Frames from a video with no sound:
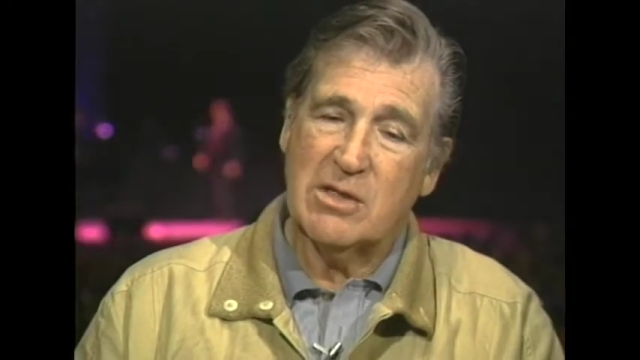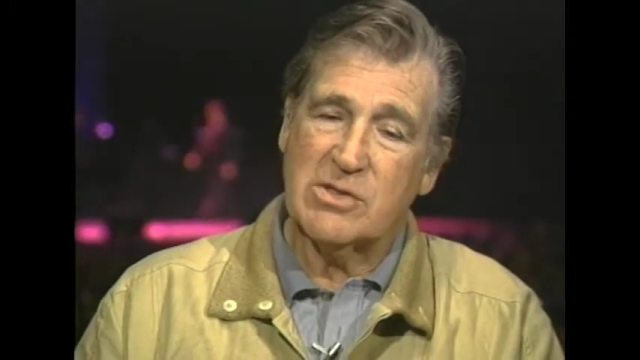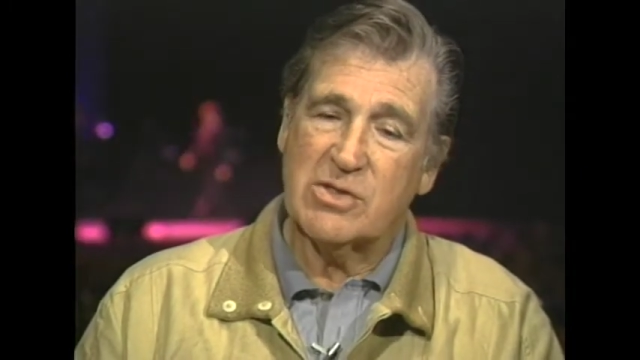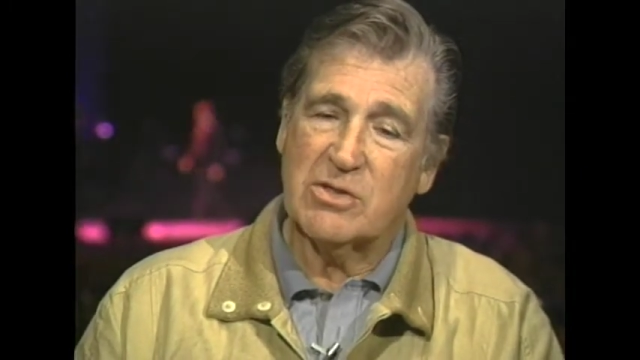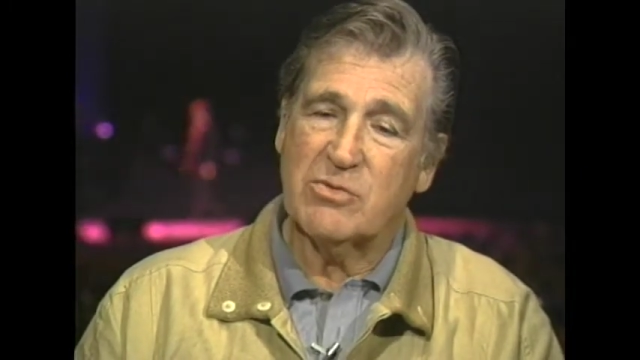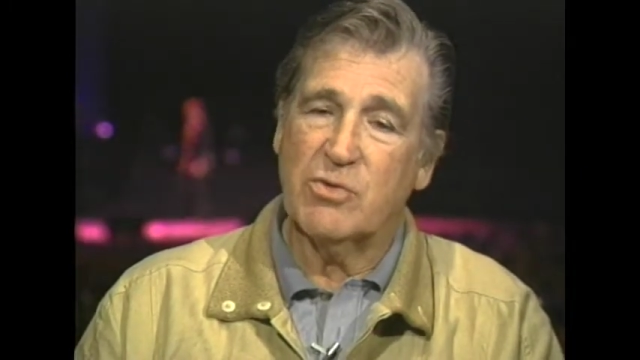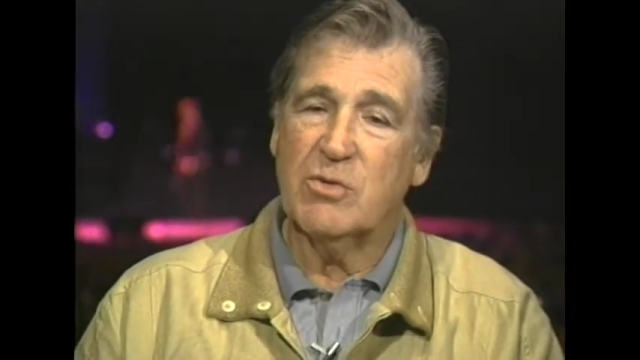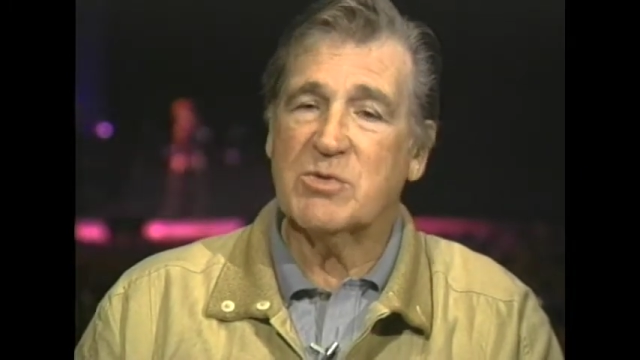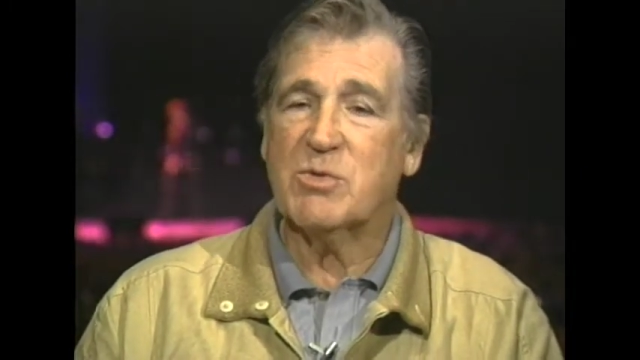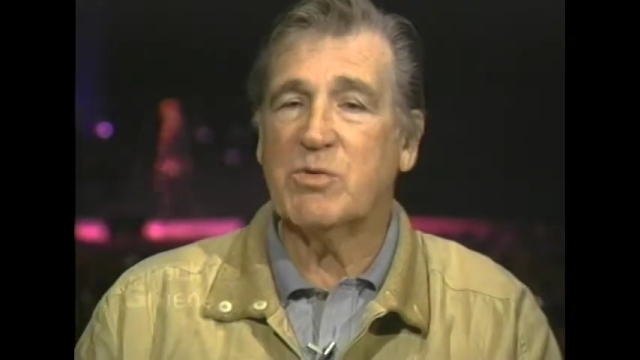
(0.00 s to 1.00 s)
Certain
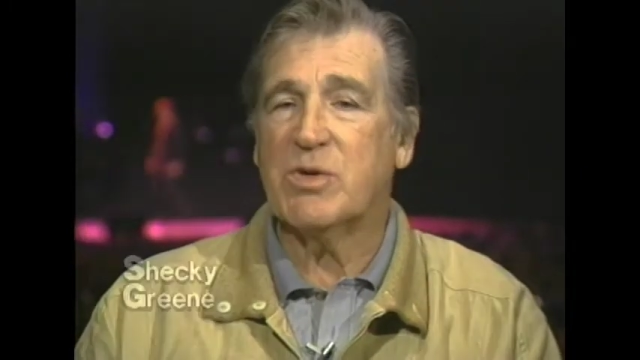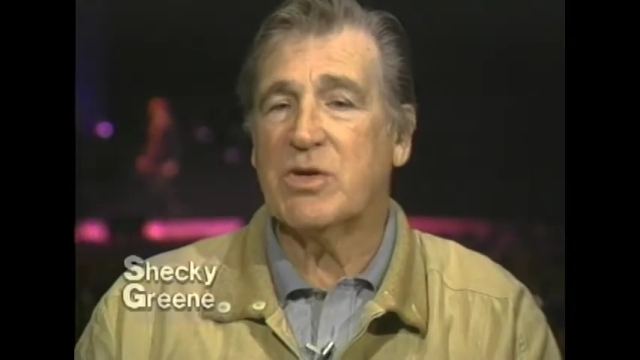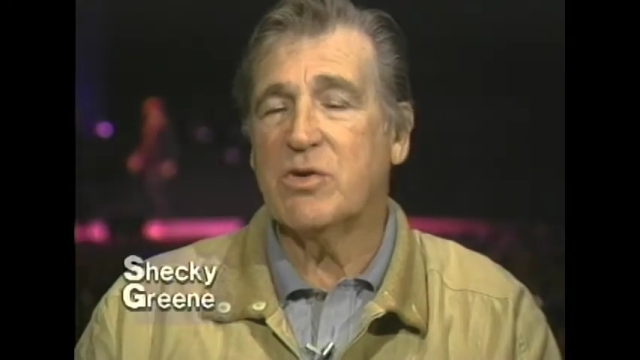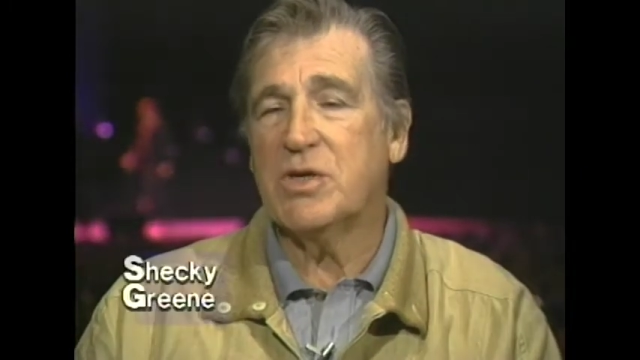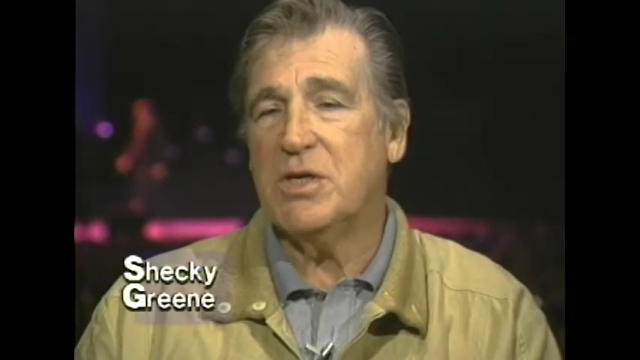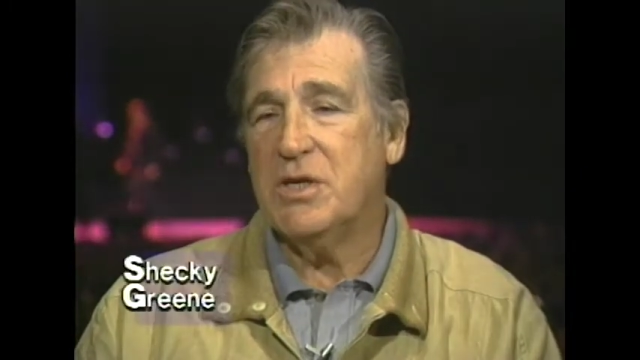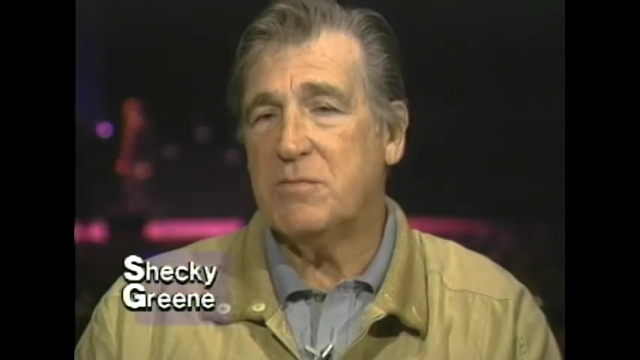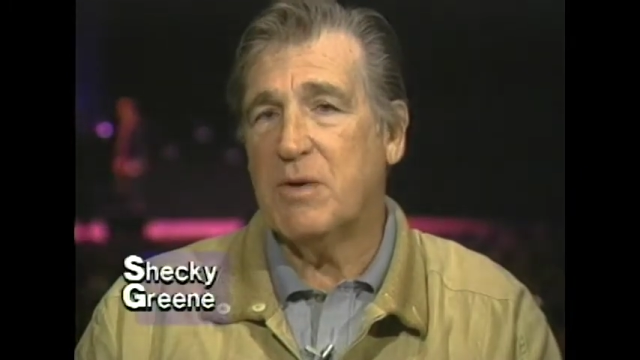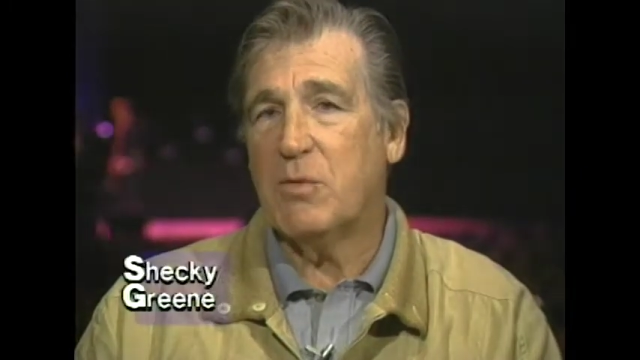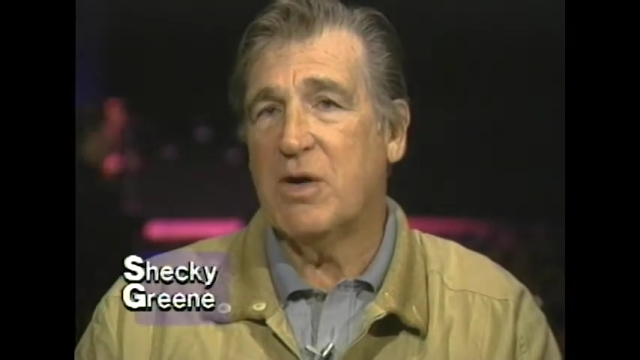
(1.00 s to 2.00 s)
rooms where we'd go to
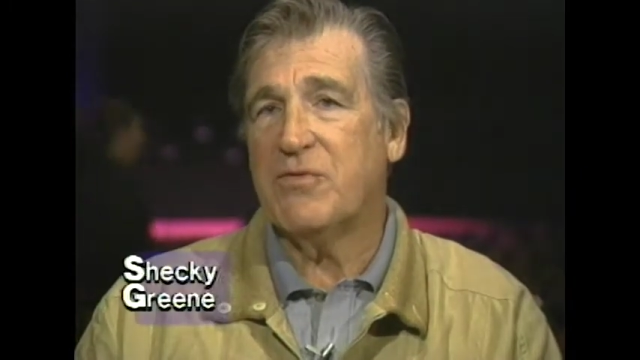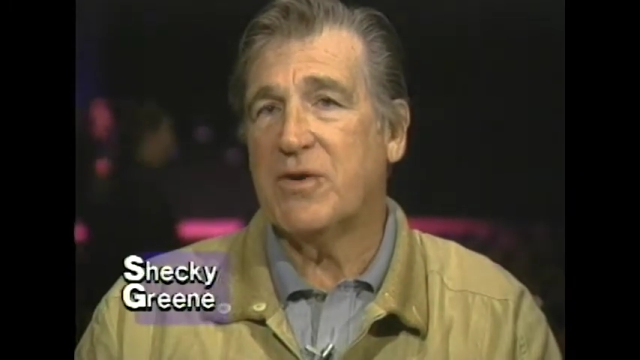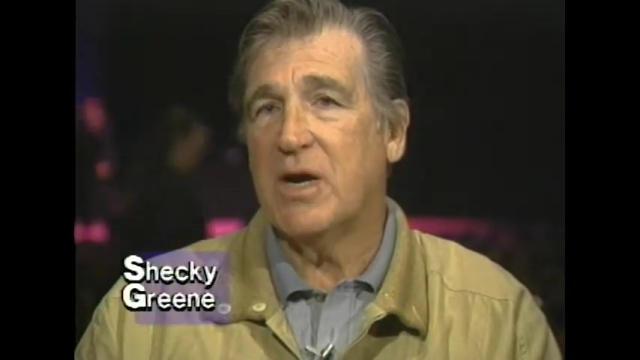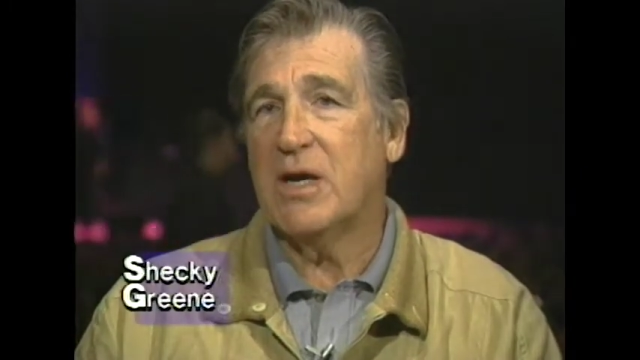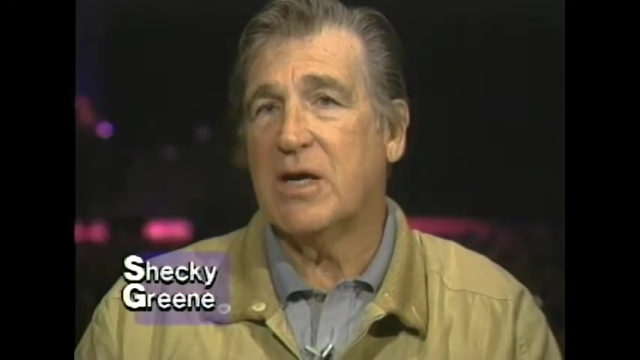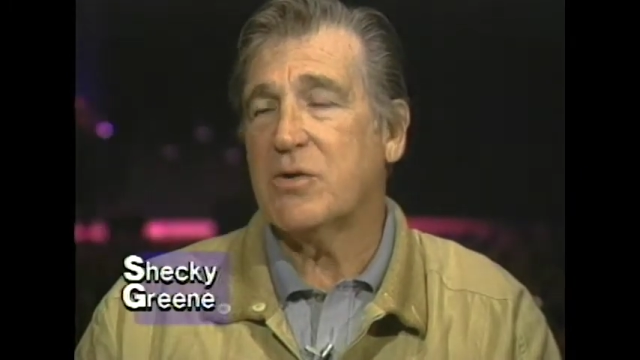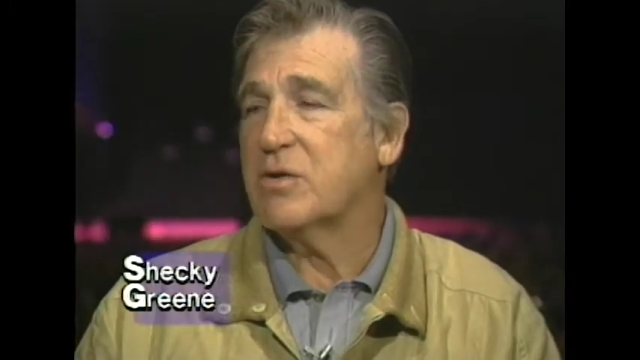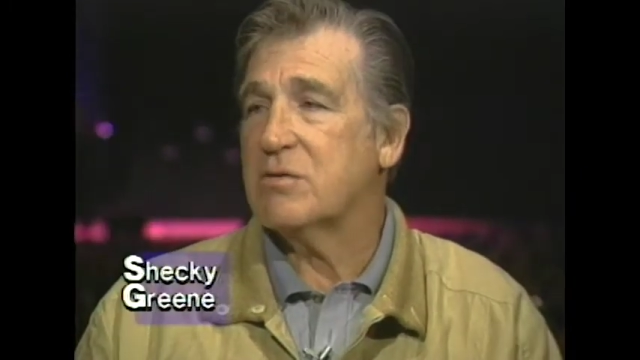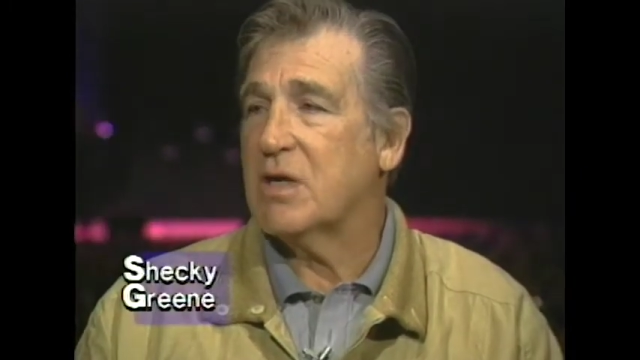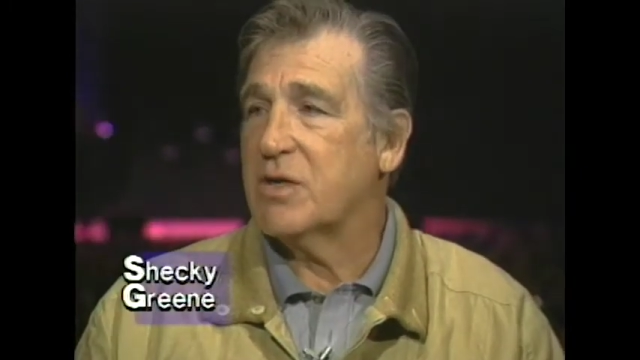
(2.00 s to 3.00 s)
eat, my wife and I
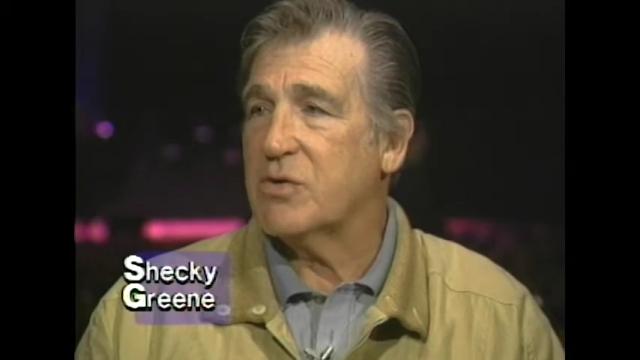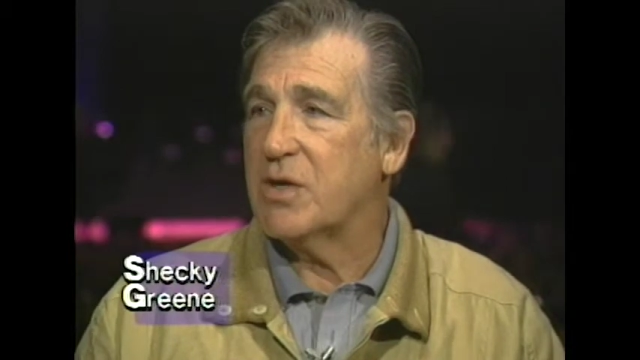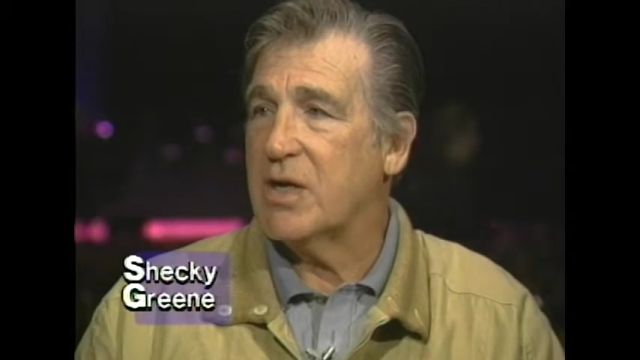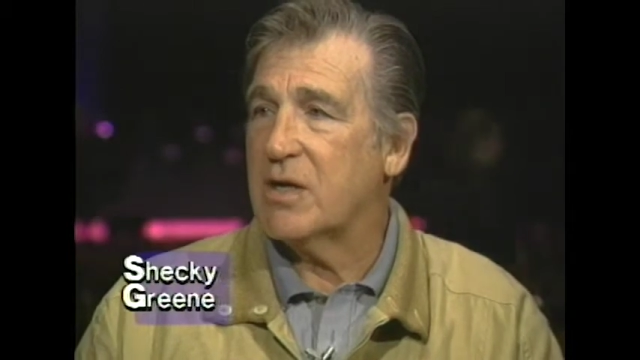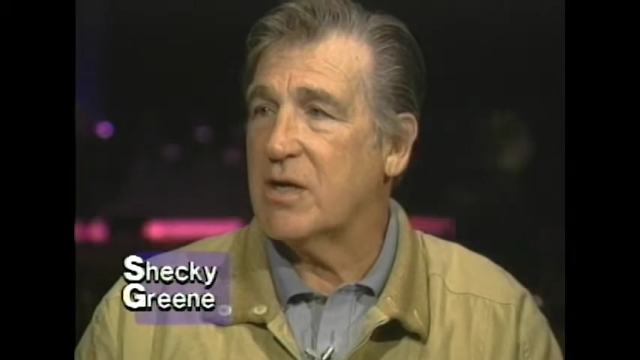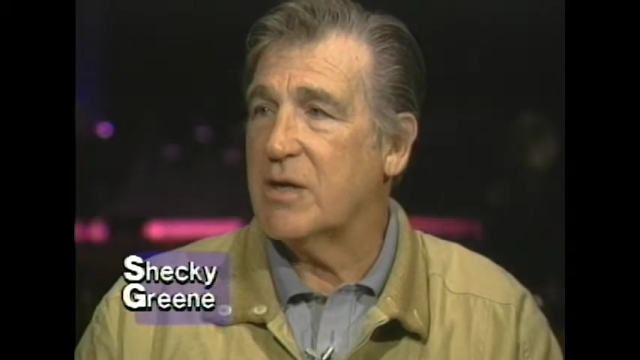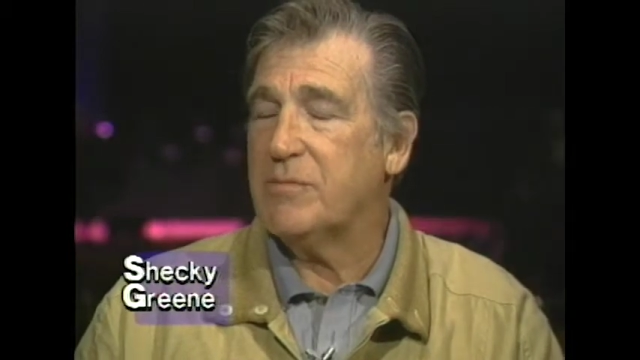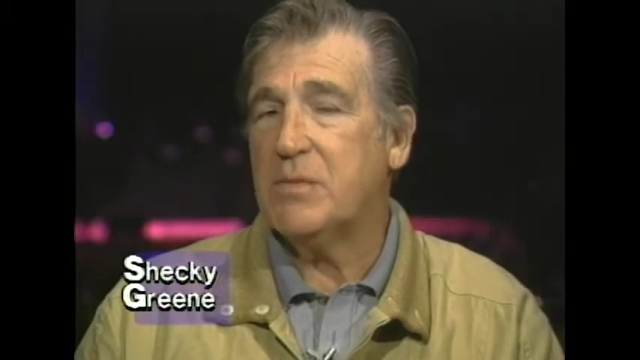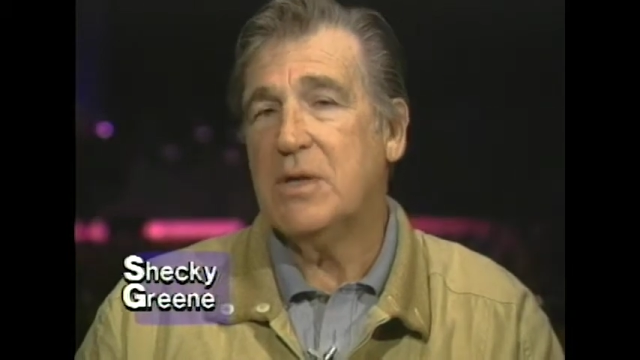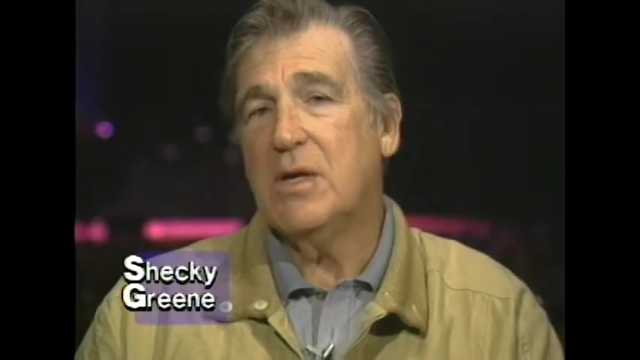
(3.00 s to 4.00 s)
couldn't handle
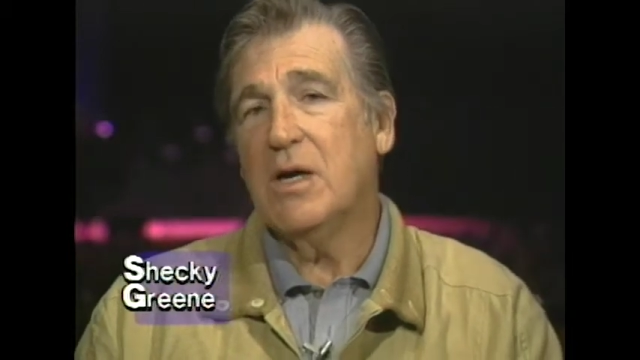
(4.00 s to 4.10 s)
them.